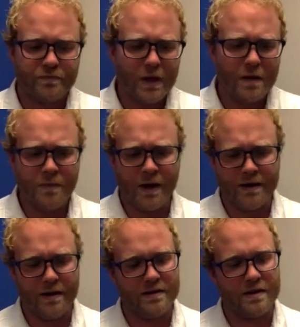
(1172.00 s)

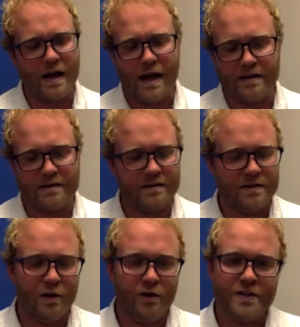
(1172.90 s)
but
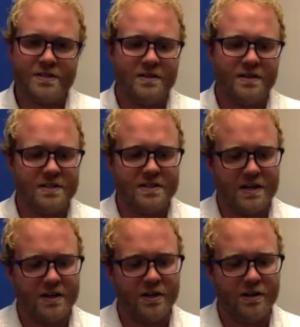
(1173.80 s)
this is a
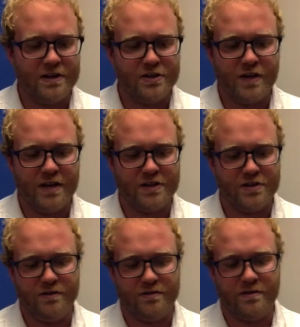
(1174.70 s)
good
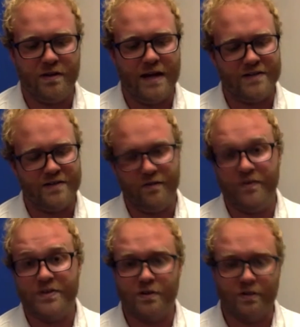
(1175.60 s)
educational class for
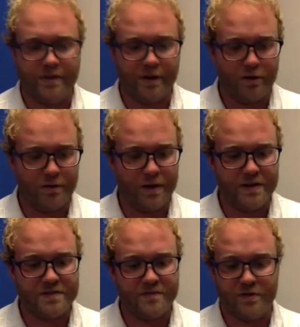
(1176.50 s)
physical
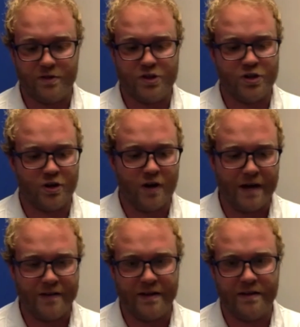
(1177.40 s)
therapists for sure.
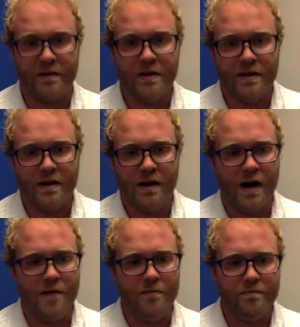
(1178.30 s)
I think
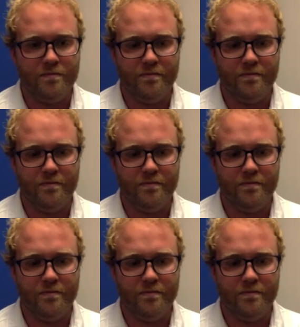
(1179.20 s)
from